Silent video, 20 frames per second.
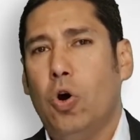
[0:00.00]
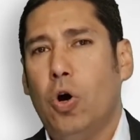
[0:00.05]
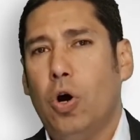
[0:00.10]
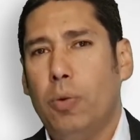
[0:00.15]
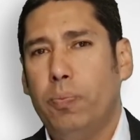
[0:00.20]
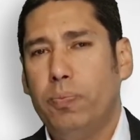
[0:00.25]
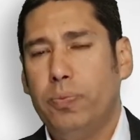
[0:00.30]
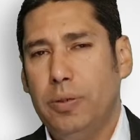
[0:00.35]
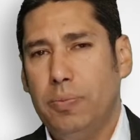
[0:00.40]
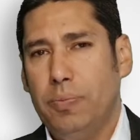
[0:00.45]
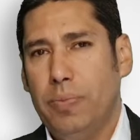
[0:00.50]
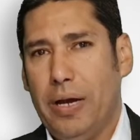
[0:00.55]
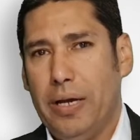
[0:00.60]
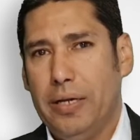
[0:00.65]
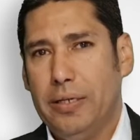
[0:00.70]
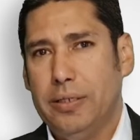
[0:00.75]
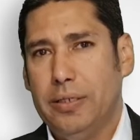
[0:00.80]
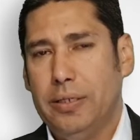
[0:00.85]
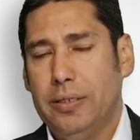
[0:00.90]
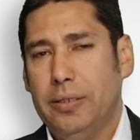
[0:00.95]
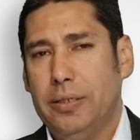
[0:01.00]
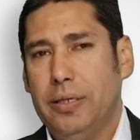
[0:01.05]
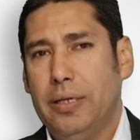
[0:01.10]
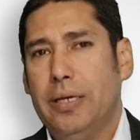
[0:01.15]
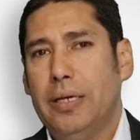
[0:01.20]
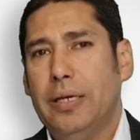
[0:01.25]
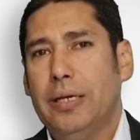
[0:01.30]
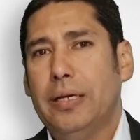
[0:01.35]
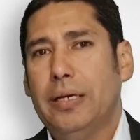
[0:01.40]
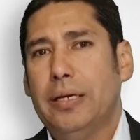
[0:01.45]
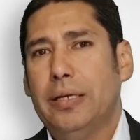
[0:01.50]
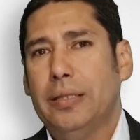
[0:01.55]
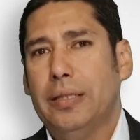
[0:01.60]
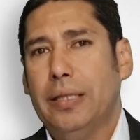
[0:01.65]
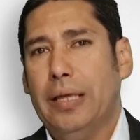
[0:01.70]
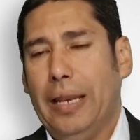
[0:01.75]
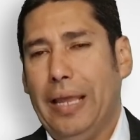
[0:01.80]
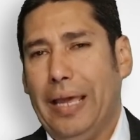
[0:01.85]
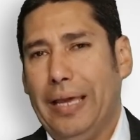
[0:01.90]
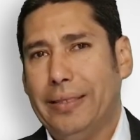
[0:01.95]
optimizing
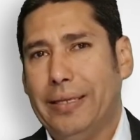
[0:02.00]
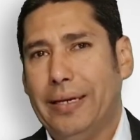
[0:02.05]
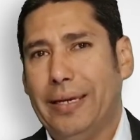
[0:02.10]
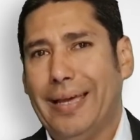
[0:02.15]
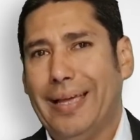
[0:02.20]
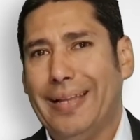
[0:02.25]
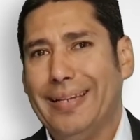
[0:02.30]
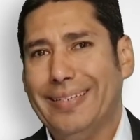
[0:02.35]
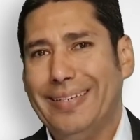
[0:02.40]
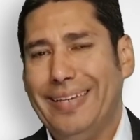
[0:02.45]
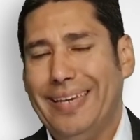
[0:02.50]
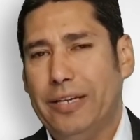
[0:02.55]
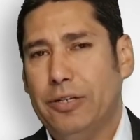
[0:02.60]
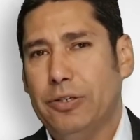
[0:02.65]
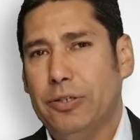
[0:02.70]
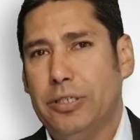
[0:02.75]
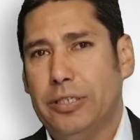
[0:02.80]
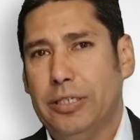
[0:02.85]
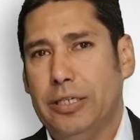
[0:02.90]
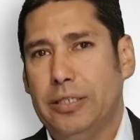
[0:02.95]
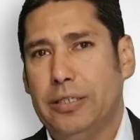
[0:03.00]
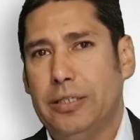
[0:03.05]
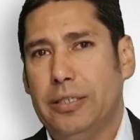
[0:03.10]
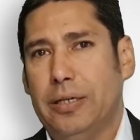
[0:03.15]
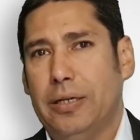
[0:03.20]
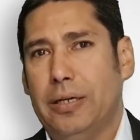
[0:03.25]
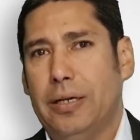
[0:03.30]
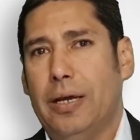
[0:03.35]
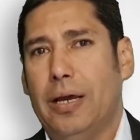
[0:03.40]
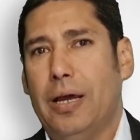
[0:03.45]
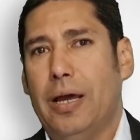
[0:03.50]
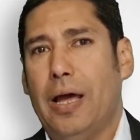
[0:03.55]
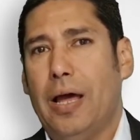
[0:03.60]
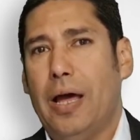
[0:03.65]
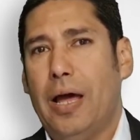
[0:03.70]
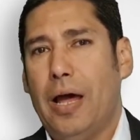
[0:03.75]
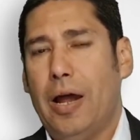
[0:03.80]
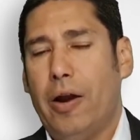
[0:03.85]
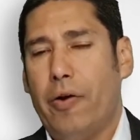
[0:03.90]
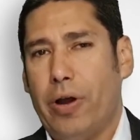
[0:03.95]
the electrical ecosystem
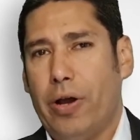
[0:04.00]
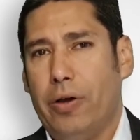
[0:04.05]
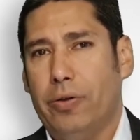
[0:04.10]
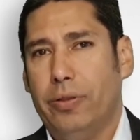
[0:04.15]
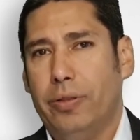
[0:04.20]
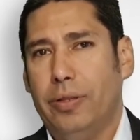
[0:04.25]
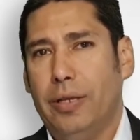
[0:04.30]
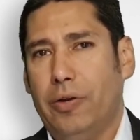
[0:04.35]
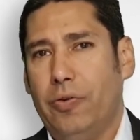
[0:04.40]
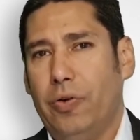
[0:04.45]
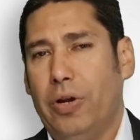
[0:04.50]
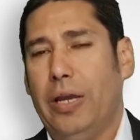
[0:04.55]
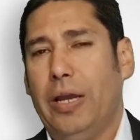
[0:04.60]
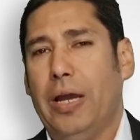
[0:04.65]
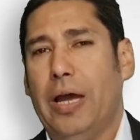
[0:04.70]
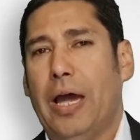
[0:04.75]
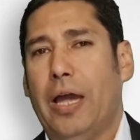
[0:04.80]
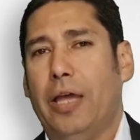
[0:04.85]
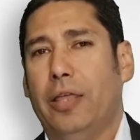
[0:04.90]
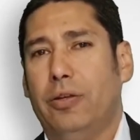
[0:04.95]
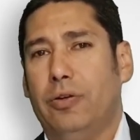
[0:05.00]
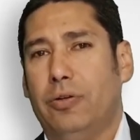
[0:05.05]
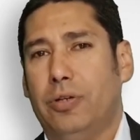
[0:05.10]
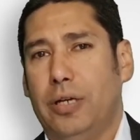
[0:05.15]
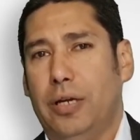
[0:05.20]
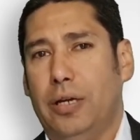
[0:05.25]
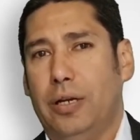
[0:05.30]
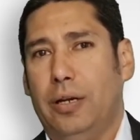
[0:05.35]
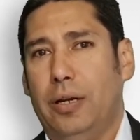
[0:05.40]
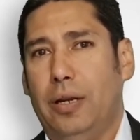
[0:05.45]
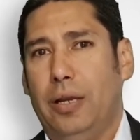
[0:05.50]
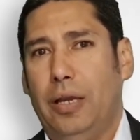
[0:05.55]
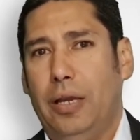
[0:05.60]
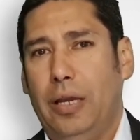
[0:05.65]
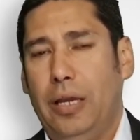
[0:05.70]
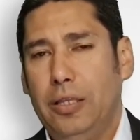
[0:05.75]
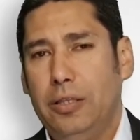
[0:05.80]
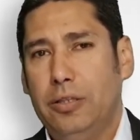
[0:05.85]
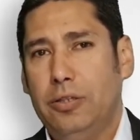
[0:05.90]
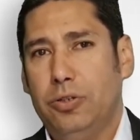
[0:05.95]
around the green hydrogen
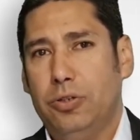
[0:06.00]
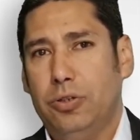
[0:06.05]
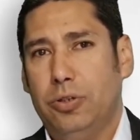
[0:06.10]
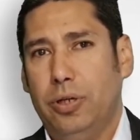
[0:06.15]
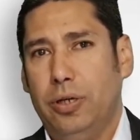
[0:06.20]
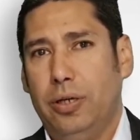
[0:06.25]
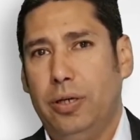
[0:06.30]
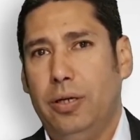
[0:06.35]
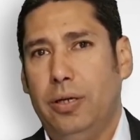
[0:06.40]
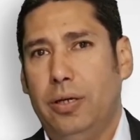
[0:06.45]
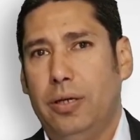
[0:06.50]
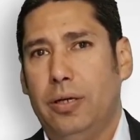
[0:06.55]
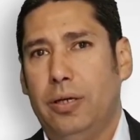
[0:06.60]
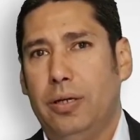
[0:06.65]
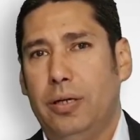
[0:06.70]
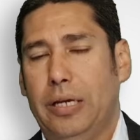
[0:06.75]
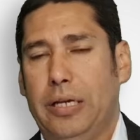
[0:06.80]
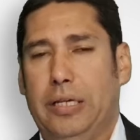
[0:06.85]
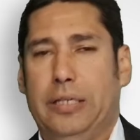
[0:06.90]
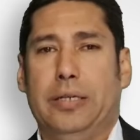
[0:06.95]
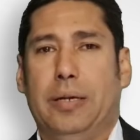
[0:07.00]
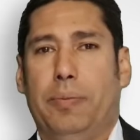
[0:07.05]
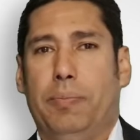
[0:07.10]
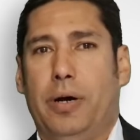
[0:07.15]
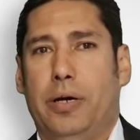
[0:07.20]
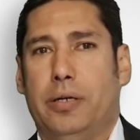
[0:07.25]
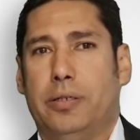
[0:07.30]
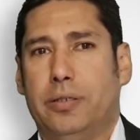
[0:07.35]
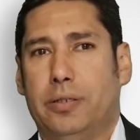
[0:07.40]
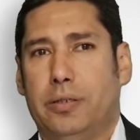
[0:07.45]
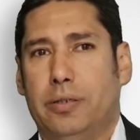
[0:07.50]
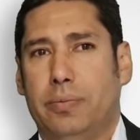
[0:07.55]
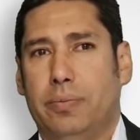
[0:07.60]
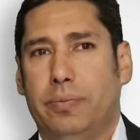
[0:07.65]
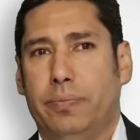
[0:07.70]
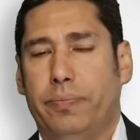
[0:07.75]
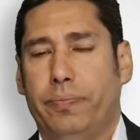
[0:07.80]
industry is a must.